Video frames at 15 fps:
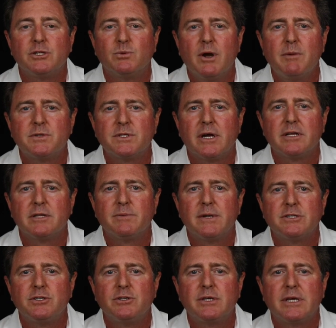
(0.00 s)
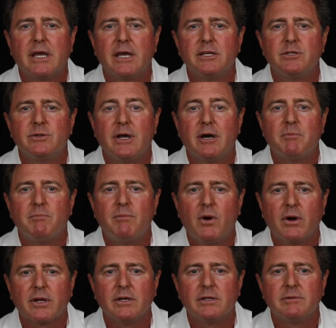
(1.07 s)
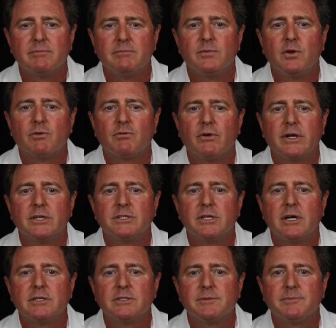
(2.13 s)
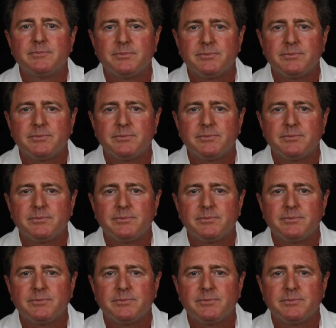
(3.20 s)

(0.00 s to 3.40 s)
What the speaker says: website the best you can to help market your franchise.